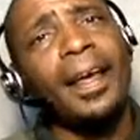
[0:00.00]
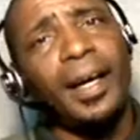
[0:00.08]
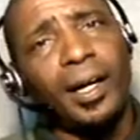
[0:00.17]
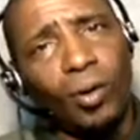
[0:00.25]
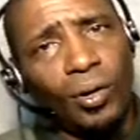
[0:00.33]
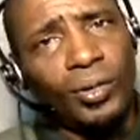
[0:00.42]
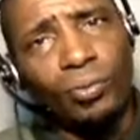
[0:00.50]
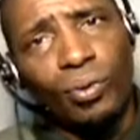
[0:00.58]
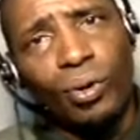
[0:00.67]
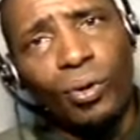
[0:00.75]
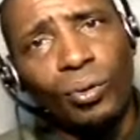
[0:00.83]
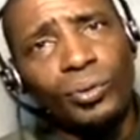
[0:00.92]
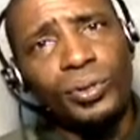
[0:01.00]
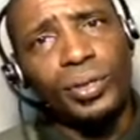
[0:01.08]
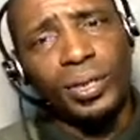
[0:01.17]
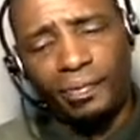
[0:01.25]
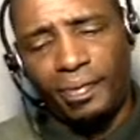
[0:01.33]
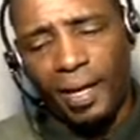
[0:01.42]
on the road
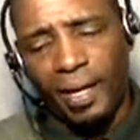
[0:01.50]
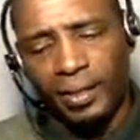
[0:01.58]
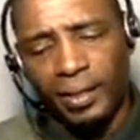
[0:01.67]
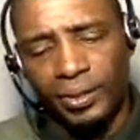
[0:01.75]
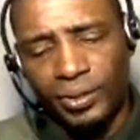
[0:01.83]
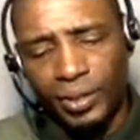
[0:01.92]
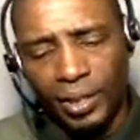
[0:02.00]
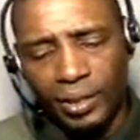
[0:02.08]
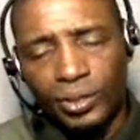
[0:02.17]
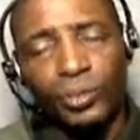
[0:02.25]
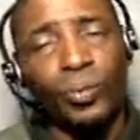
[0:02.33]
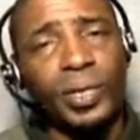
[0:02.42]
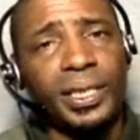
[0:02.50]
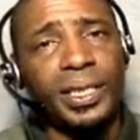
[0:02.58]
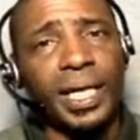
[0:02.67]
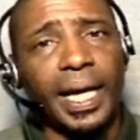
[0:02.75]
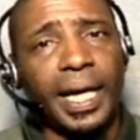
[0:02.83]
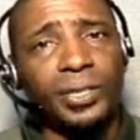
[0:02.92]
to the Falcons
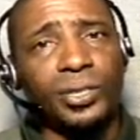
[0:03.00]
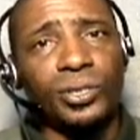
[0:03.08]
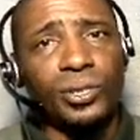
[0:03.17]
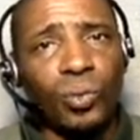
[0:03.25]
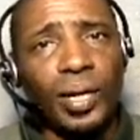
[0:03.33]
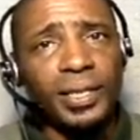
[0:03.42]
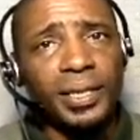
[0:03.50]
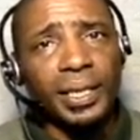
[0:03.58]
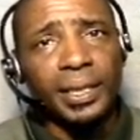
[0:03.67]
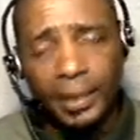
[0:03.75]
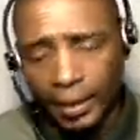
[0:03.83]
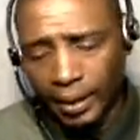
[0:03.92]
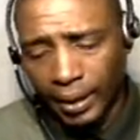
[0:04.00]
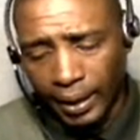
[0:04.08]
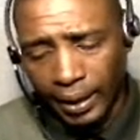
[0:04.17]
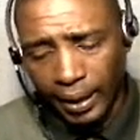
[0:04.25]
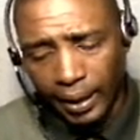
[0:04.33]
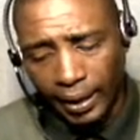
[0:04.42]
28-20.
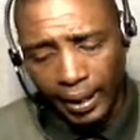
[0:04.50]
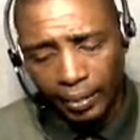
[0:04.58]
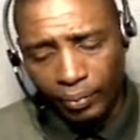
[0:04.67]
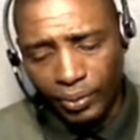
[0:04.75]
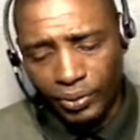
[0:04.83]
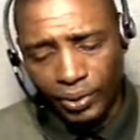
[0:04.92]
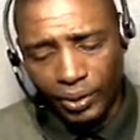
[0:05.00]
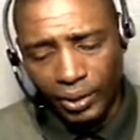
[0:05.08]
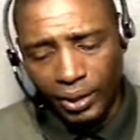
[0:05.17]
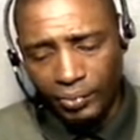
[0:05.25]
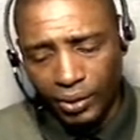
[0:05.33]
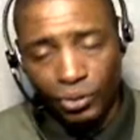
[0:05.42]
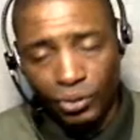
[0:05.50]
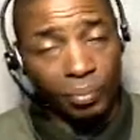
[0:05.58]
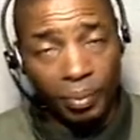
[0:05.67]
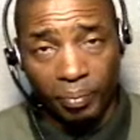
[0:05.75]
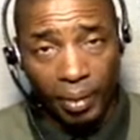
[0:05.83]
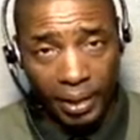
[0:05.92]
That wasn't good enough. They should
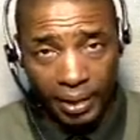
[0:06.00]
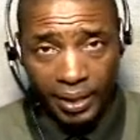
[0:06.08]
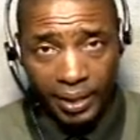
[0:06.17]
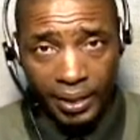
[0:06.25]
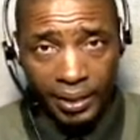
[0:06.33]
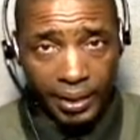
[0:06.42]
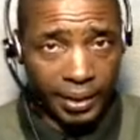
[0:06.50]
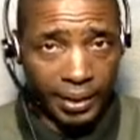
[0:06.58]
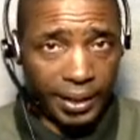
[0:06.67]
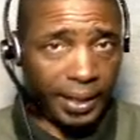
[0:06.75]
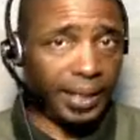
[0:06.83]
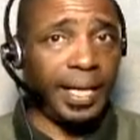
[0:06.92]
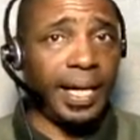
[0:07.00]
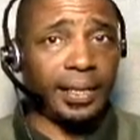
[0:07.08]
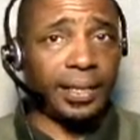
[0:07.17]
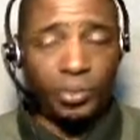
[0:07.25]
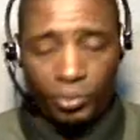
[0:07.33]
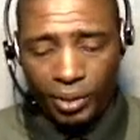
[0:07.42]
have been better than
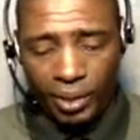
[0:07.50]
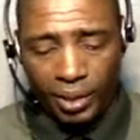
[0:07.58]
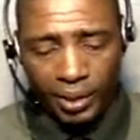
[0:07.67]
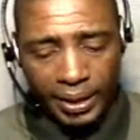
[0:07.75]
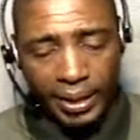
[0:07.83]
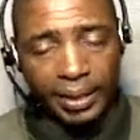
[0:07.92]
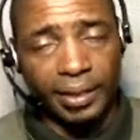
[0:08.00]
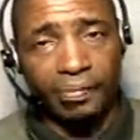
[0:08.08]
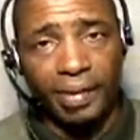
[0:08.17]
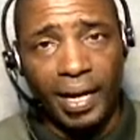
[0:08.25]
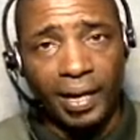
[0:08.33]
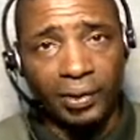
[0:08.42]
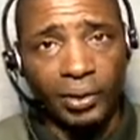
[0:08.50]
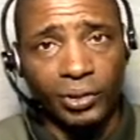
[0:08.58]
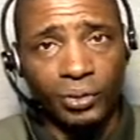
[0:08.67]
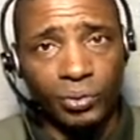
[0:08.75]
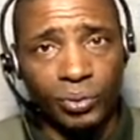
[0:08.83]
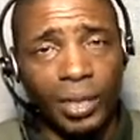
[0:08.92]
that to get the
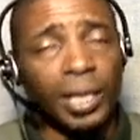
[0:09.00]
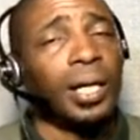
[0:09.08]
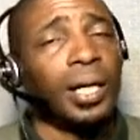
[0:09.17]
Falcons,